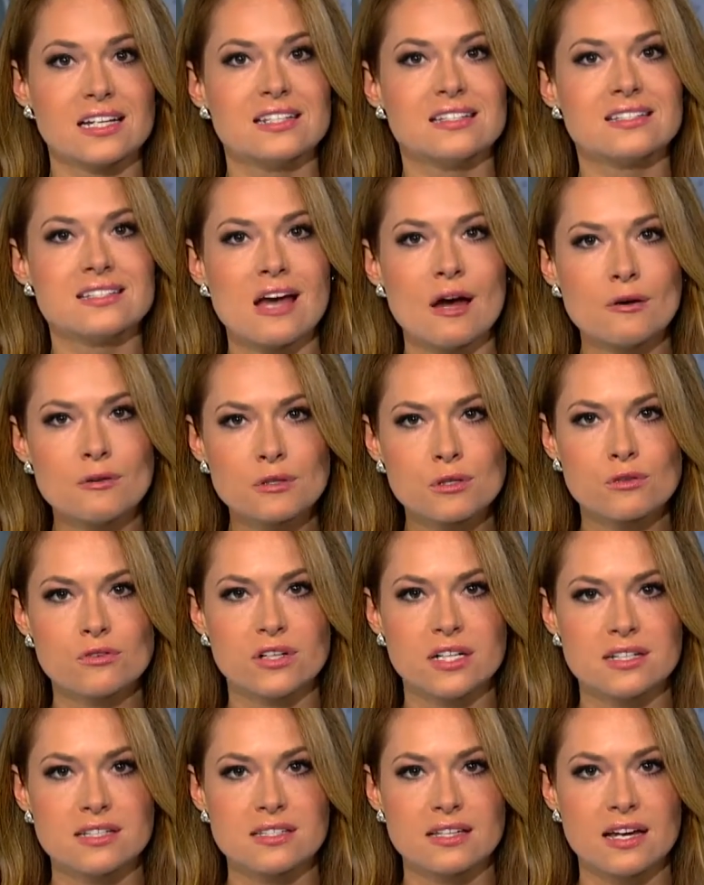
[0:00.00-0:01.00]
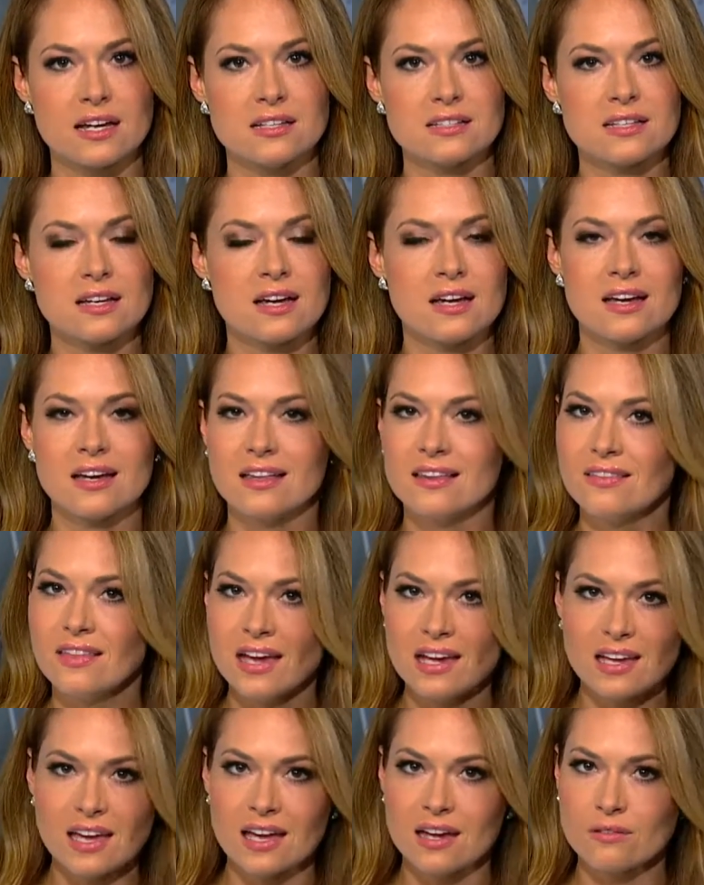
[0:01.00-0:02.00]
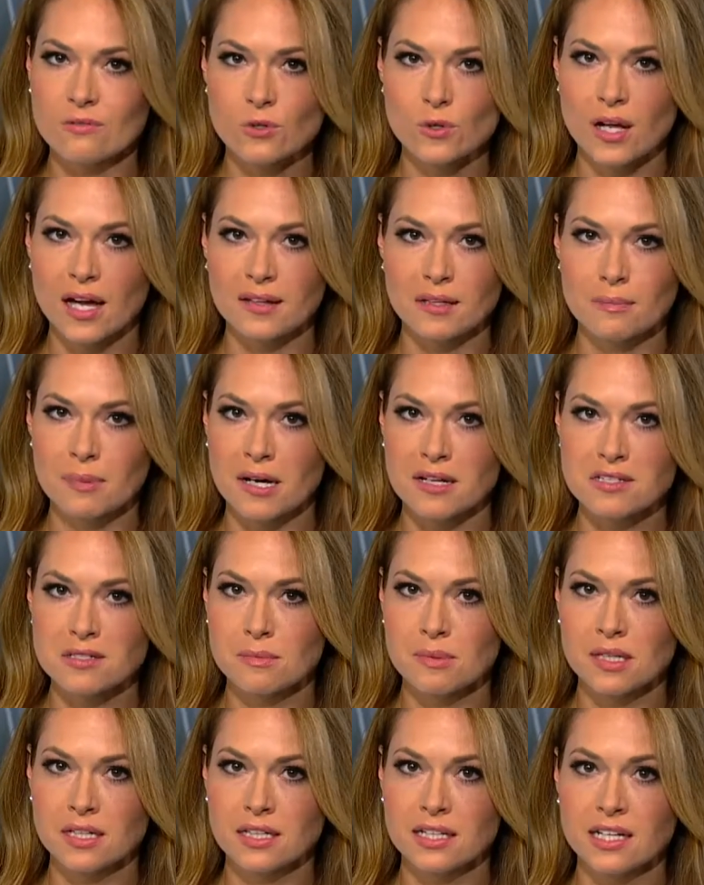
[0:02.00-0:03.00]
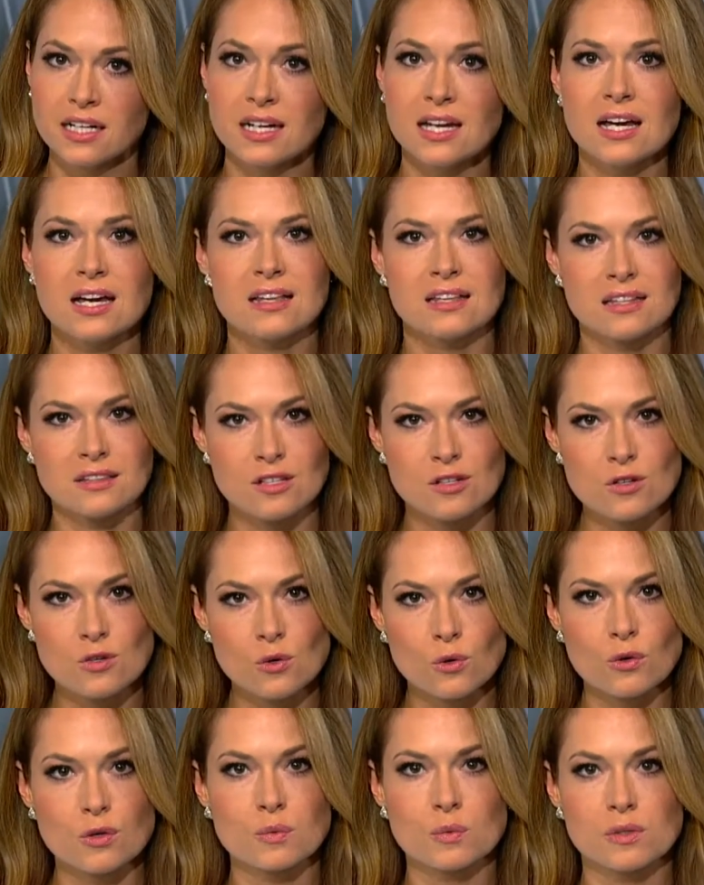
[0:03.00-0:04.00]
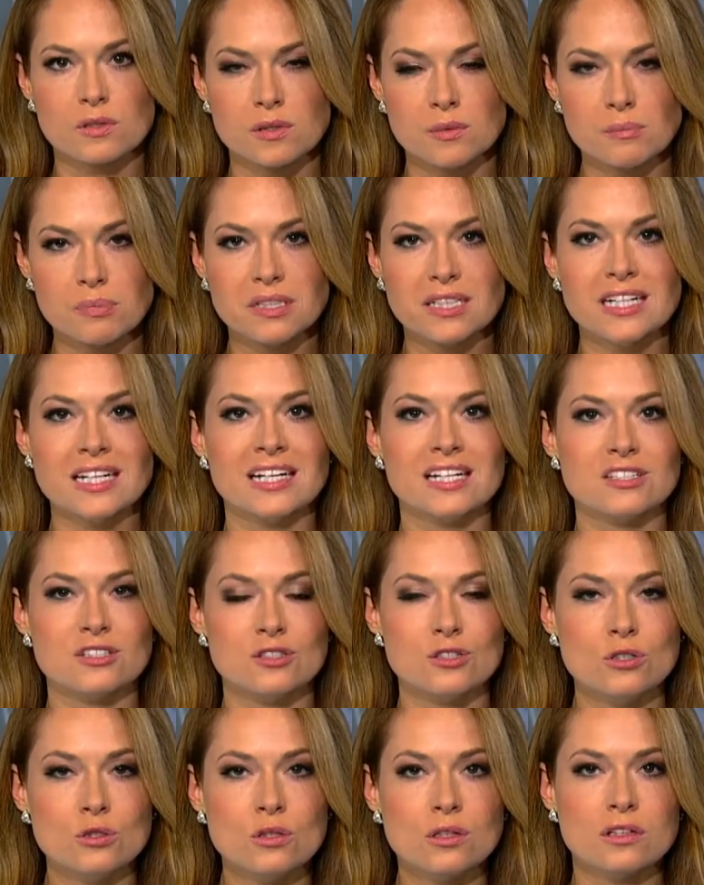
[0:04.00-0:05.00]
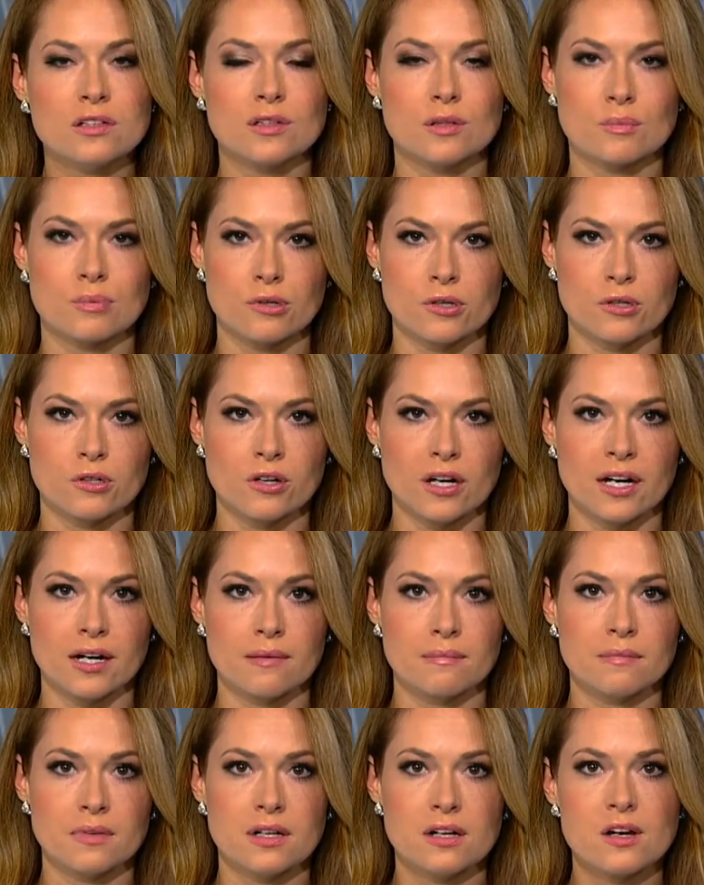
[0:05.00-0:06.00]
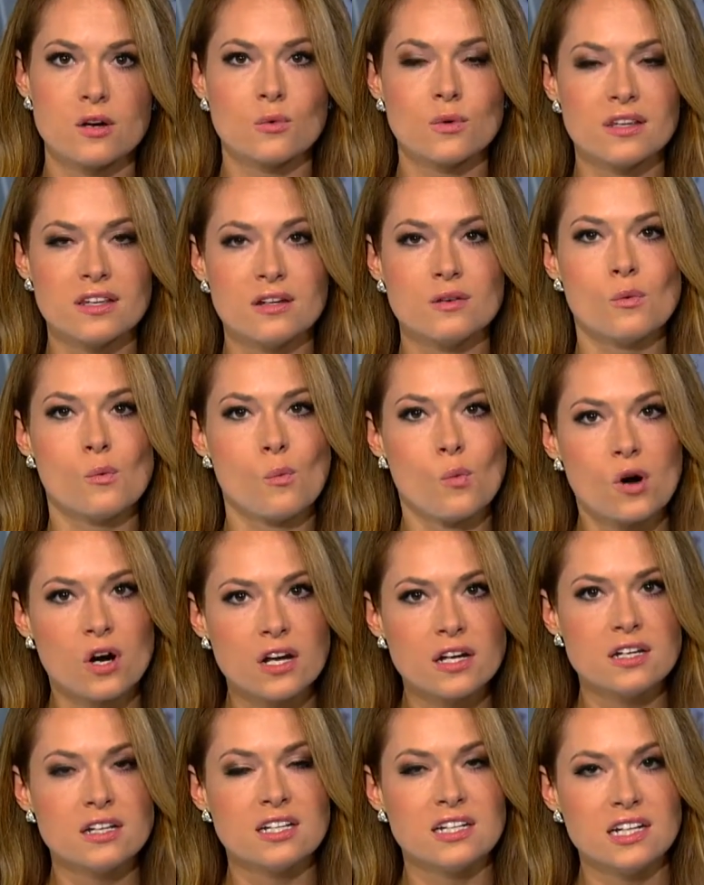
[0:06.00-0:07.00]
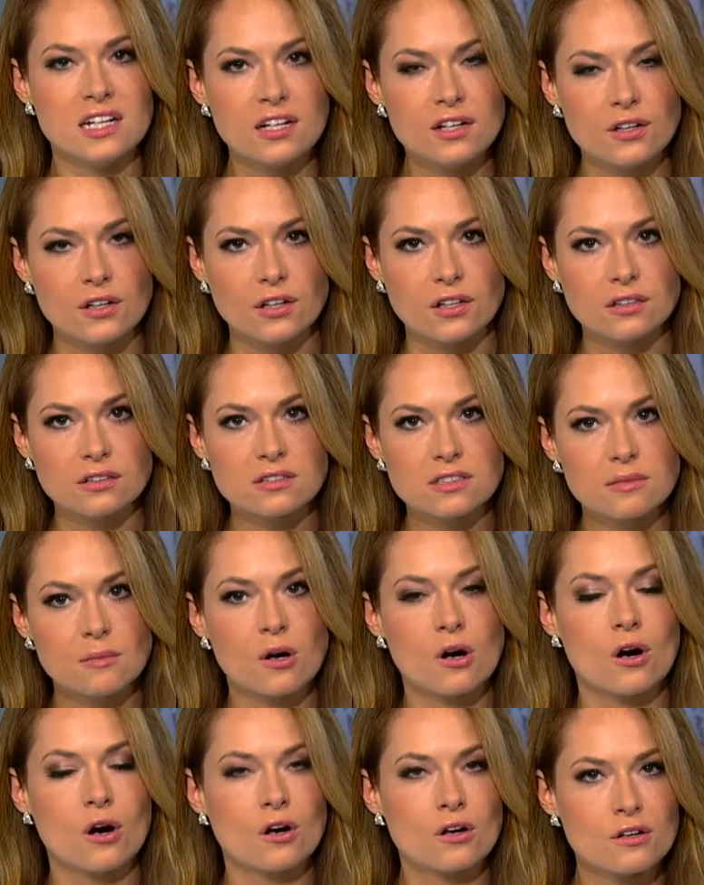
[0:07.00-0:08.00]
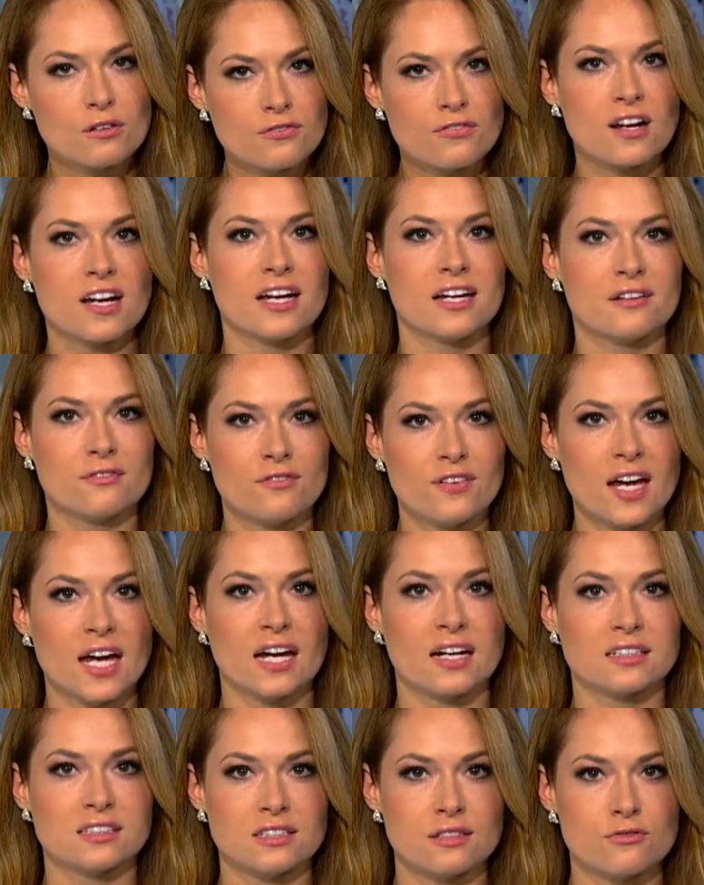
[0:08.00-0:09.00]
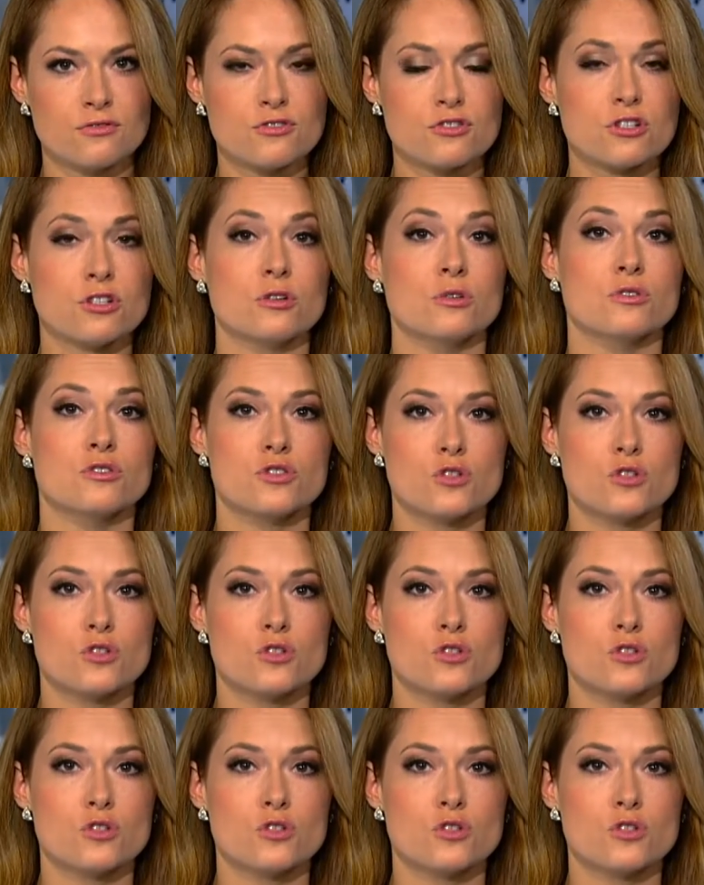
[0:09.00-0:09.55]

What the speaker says: And South Korea says they can't rule out the possibility that the North will complete its nuclear program within 1 year. Some horrifying facts, if true.